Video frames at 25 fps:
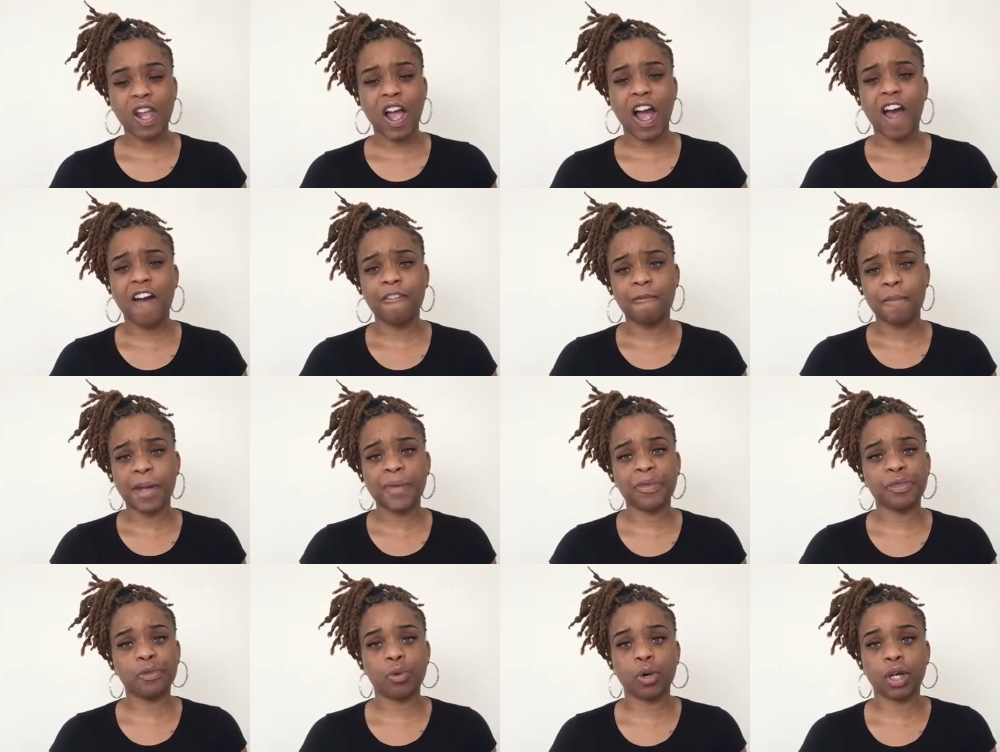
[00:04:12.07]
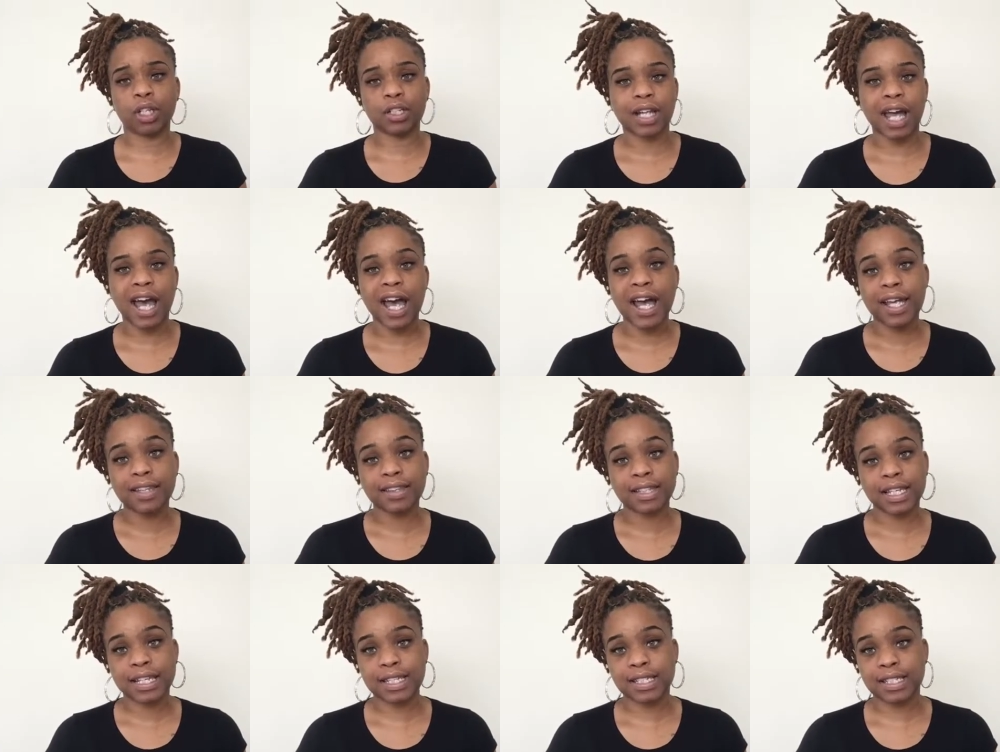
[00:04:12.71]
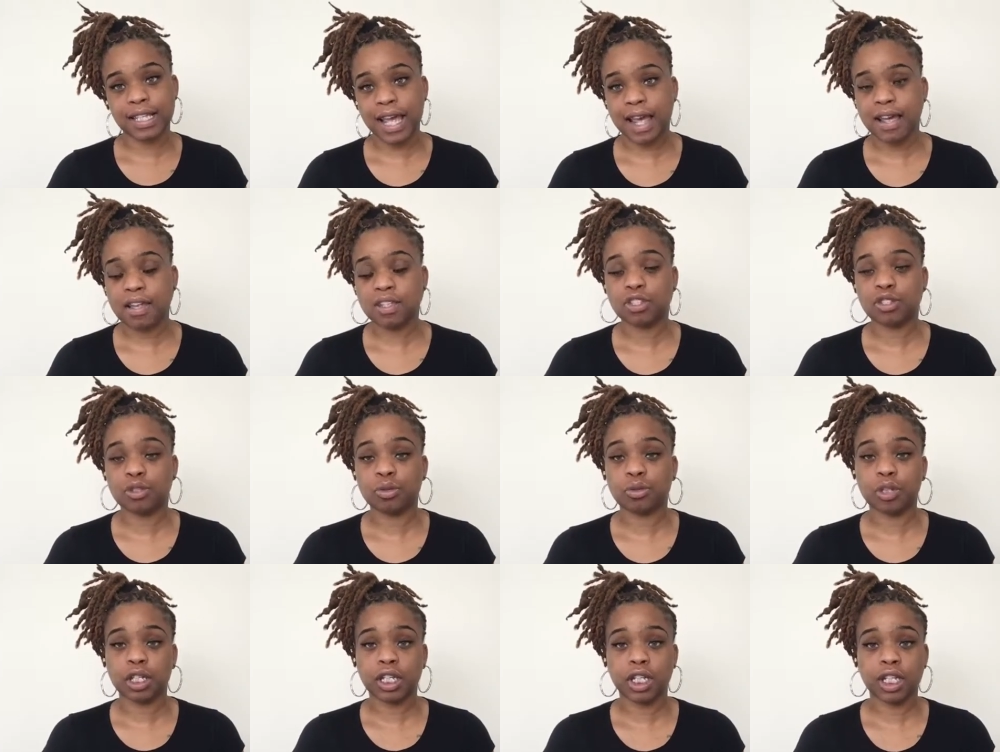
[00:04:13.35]
I've been through a lot these last
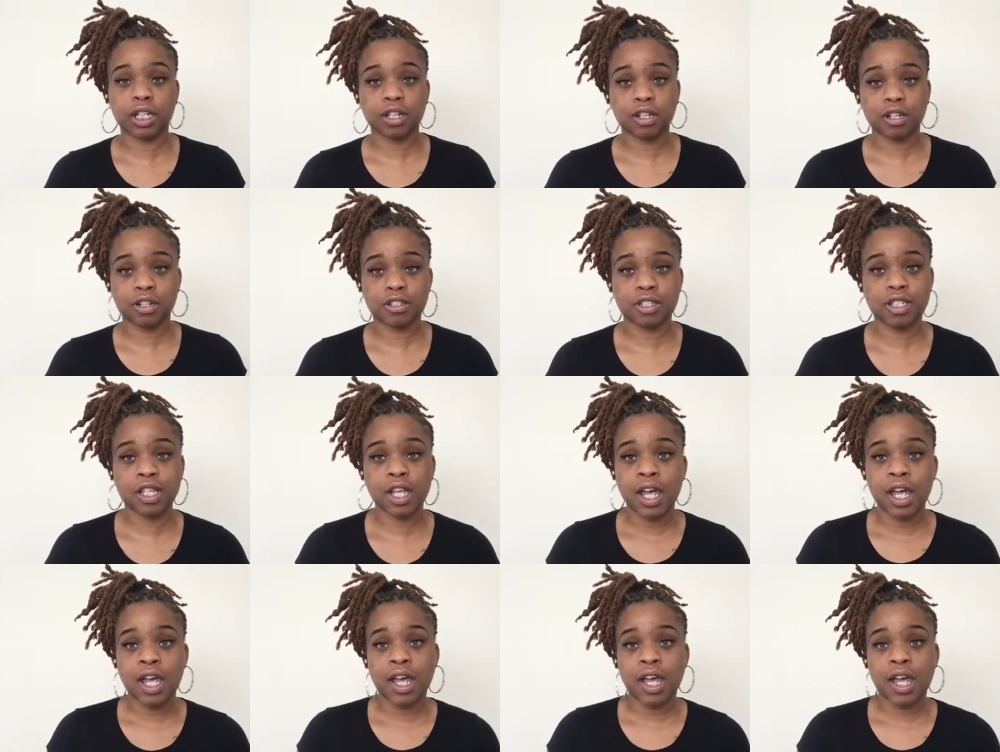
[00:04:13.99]
two years.